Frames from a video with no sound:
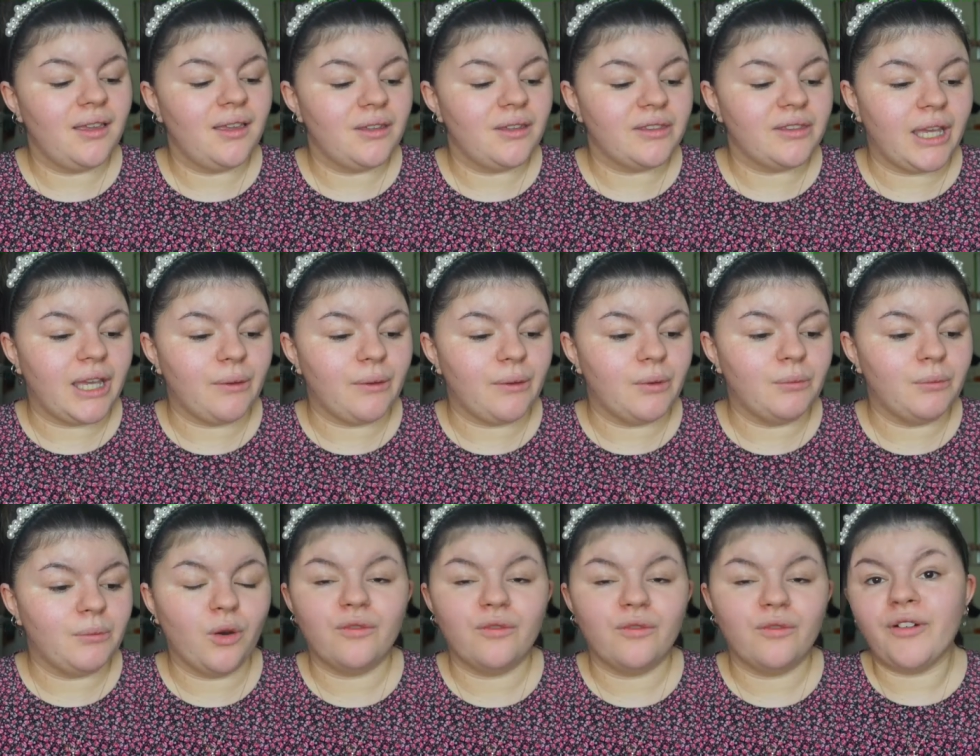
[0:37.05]
they were
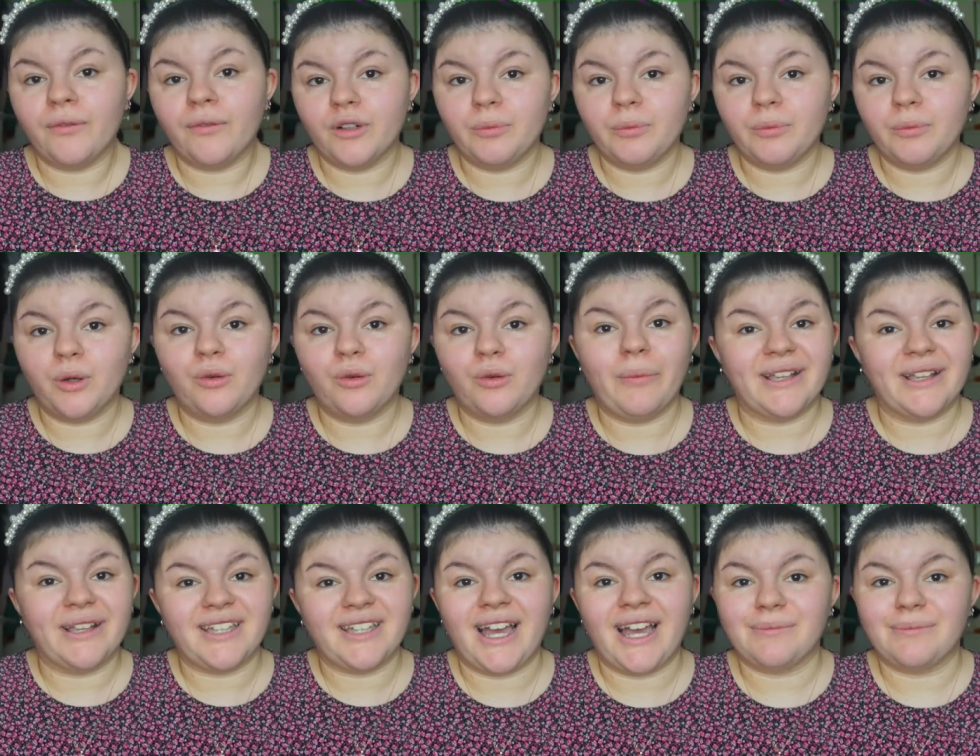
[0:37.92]
more vulnerable. My
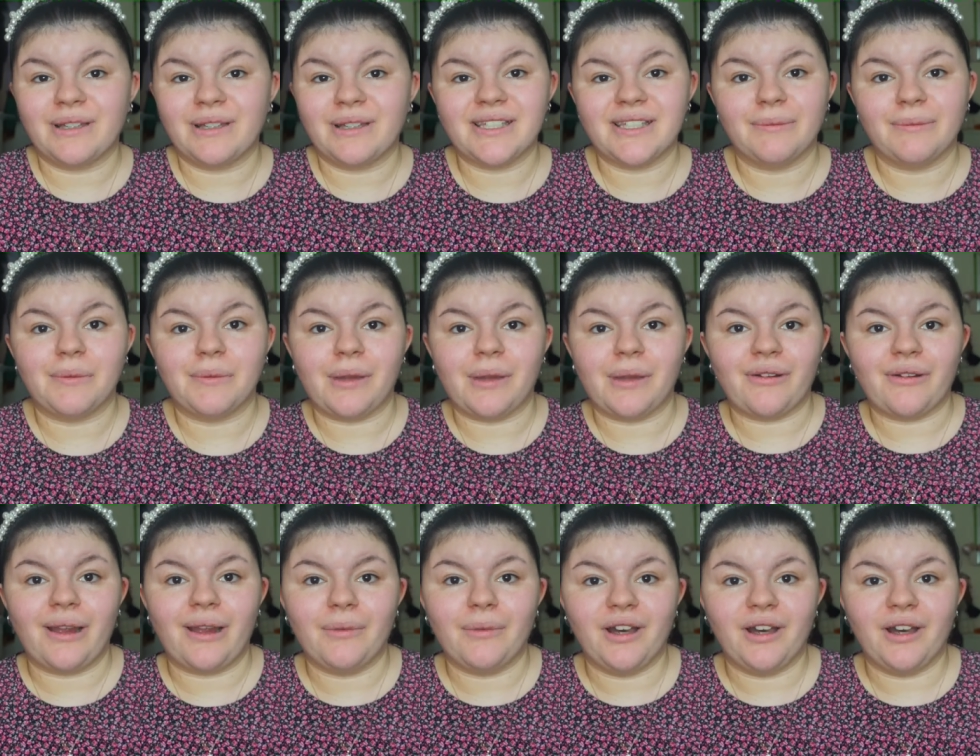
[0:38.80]
dad, my stepmom, my
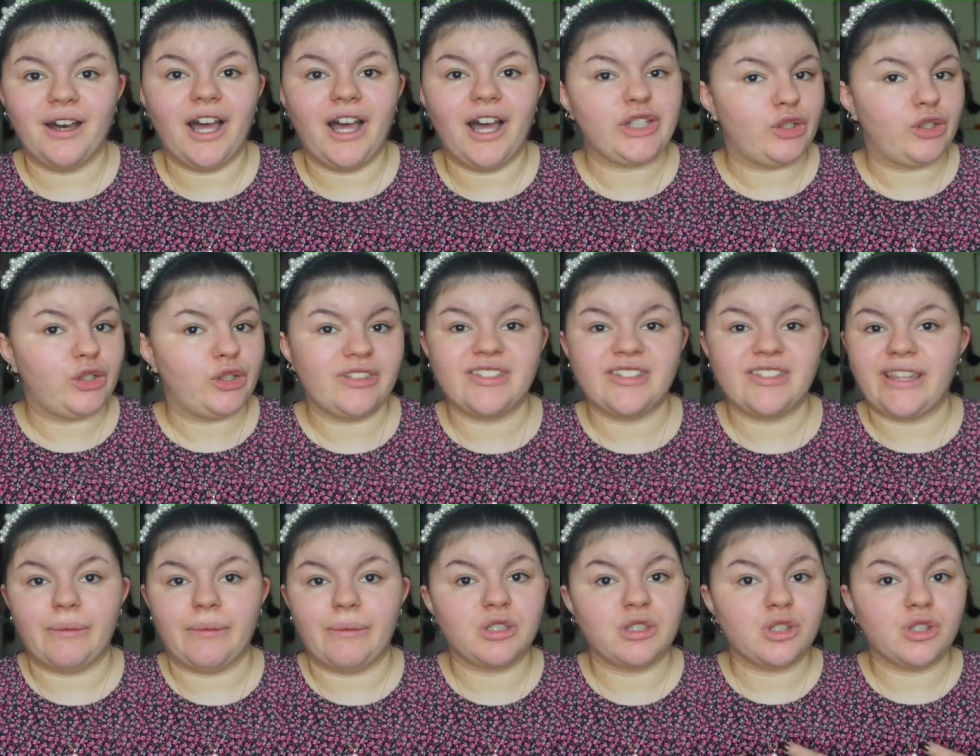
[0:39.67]
grandma, I couldn't see them
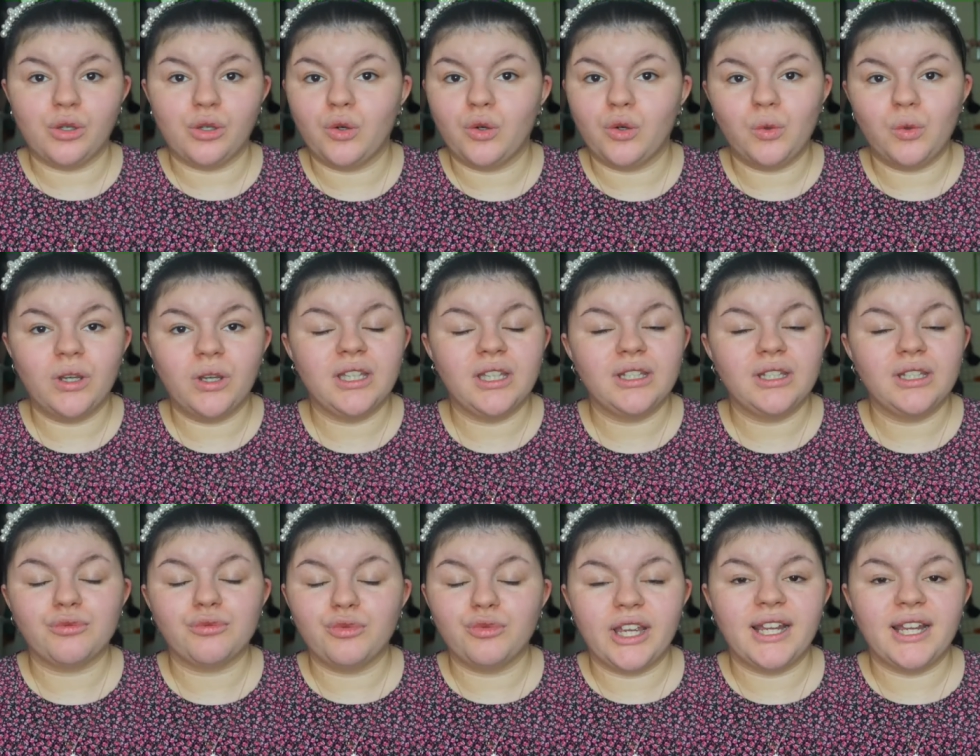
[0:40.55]
at all,
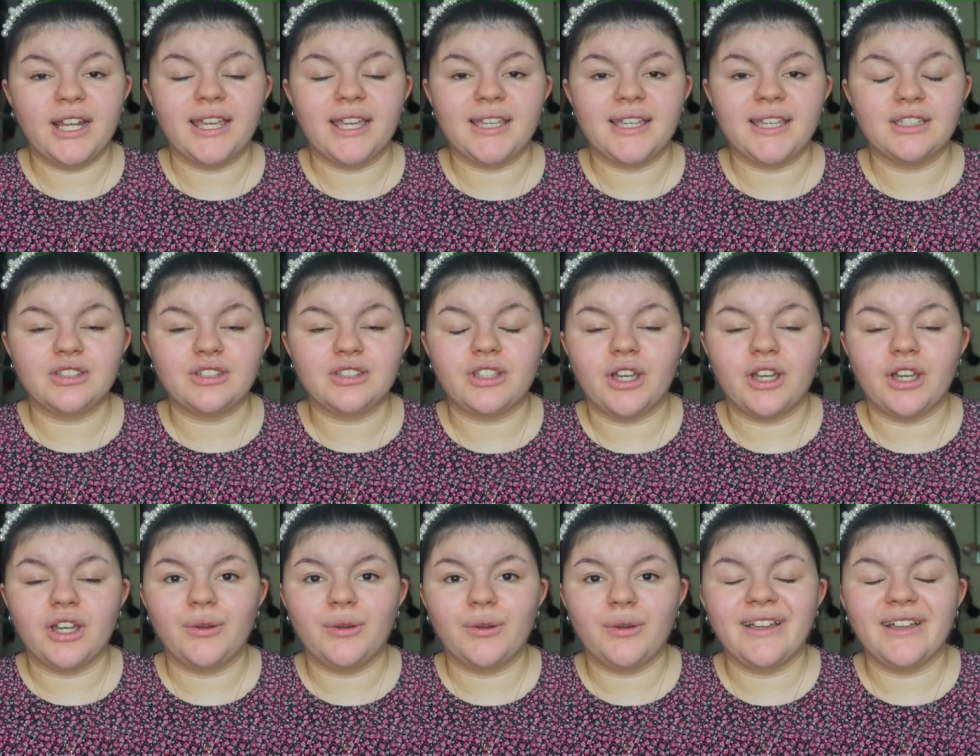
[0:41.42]
really. So